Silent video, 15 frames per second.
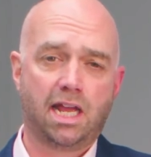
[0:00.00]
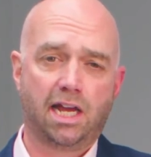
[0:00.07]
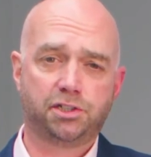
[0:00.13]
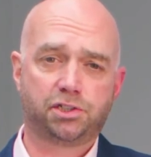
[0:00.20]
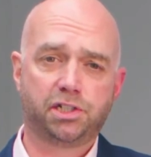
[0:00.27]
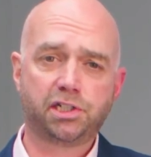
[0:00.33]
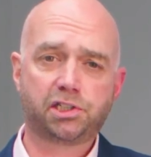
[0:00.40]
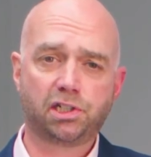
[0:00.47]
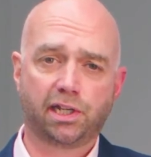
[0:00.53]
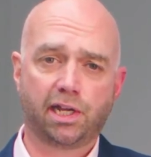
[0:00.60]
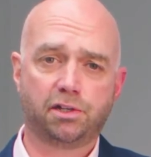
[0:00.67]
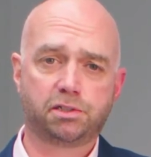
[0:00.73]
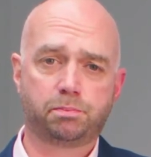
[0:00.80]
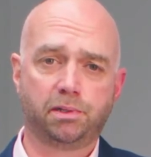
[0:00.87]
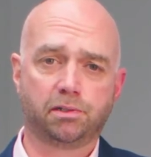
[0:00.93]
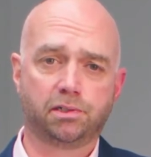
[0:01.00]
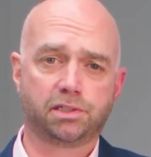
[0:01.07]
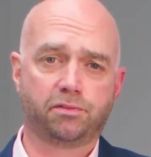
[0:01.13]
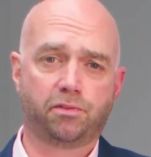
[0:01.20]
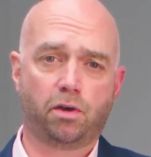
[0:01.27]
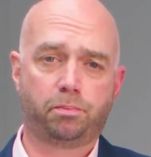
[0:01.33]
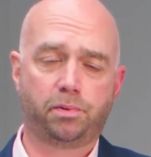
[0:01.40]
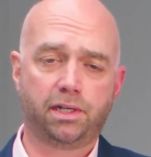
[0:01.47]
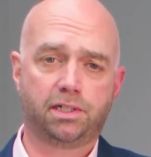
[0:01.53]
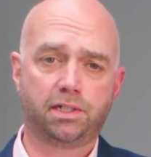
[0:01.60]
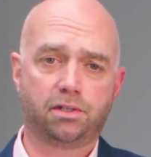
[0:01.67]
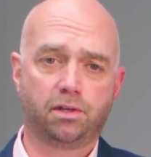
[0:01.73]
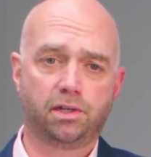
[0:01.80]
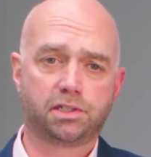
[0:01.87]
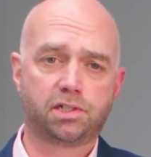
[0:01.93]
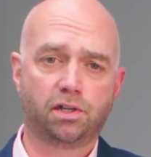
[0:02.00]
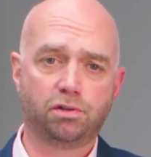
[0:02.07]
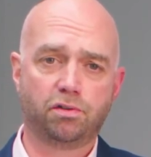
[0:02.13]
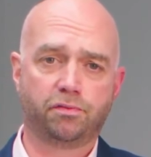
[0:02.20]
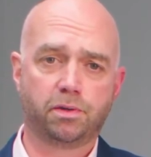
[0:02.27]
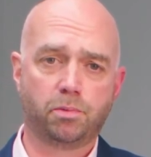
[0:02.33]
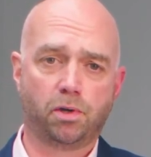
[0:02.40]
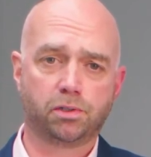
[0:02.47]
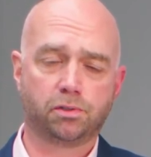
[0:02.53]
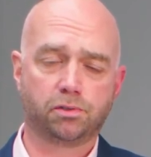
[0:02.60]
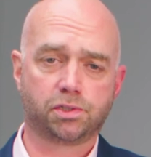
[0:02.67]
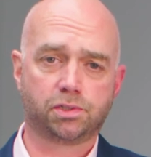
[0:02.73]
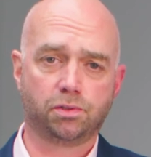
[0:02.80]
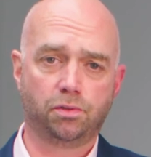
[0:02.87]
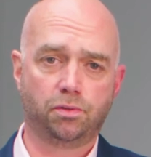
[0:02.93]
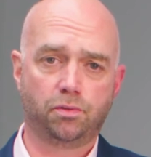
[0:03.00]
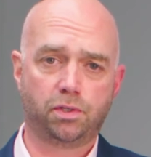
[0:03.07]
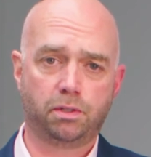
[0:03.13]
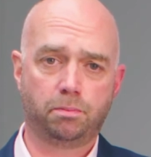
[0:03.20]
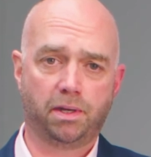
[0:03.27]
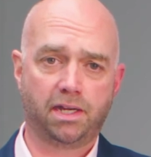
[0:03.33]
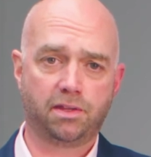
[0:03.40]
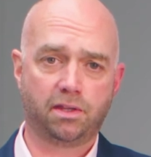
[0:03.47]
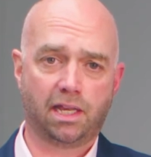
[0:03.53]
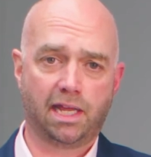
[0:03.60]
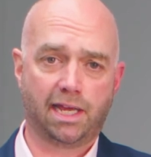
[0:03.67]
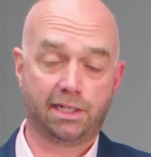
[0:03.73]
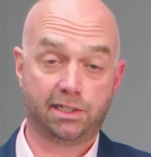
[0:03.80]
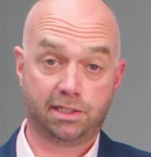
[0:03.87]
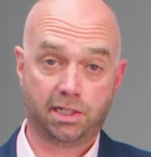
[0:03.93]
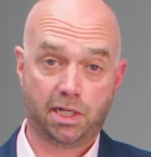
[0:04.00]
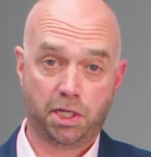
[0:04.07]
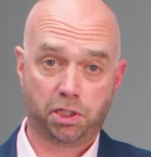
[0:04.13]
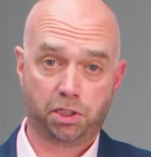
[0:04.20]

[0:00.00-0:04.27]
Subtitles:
And traditionally, house builders have operated on a turnover model, so you buy the land,